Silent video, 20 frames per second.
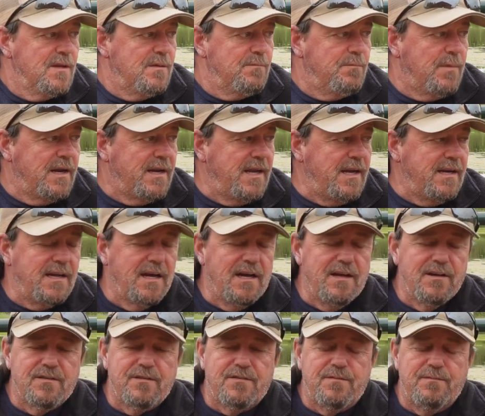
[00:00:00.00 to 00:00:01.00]
But he
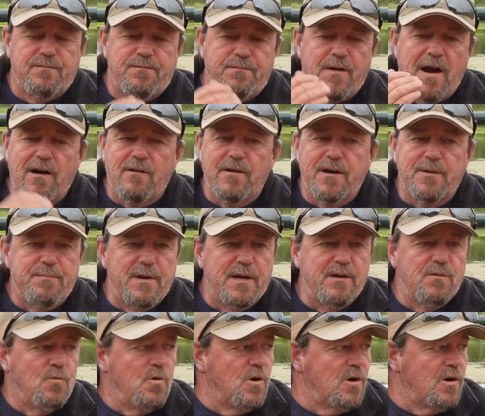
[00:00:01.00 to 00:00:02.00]
does firing
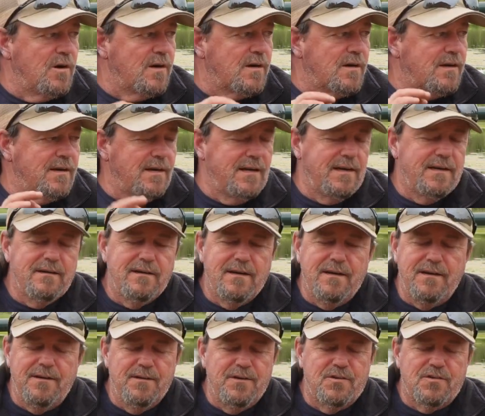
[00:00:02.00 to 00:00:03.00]
pin work.
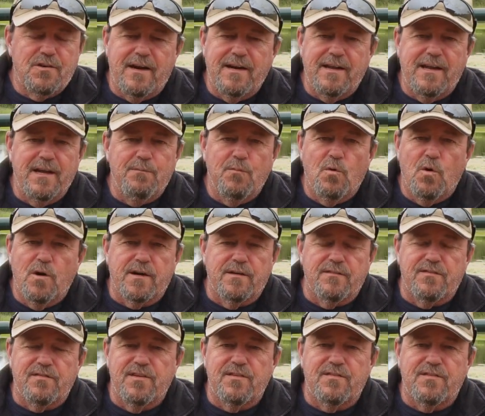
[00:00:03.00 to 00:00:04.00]
You try to get more
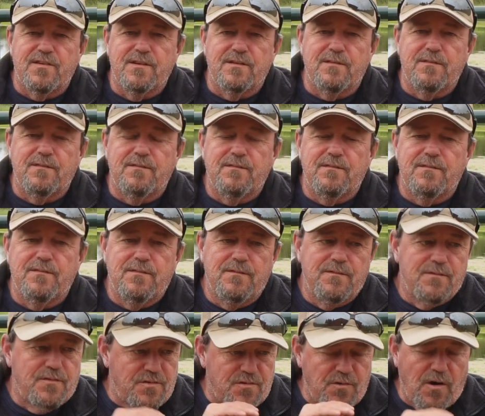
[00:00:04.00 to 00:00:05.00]
consistent
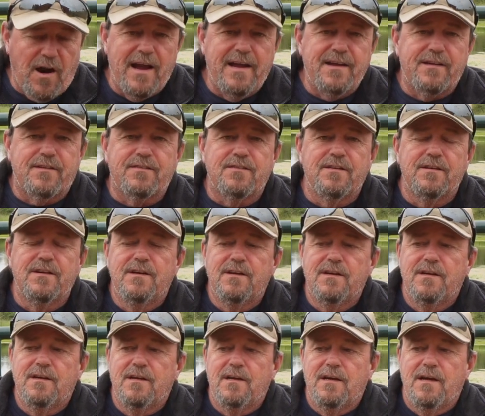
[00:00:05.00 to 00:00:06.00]
strikes.
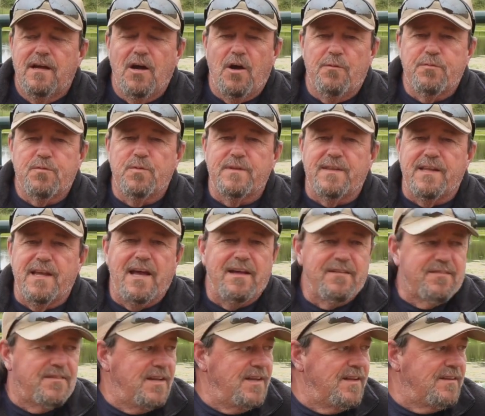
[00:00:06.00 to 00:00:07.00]
Helps with the
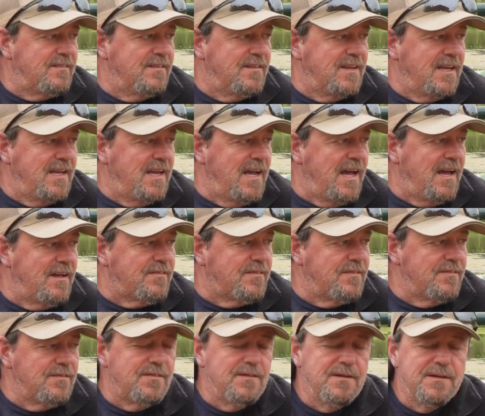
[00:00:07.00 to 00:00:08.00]
SDs and the
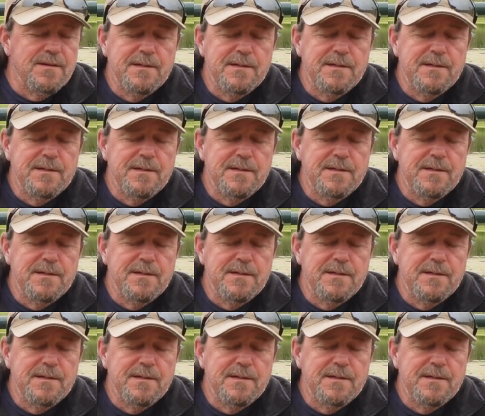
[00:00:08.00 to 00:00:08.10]
ESs.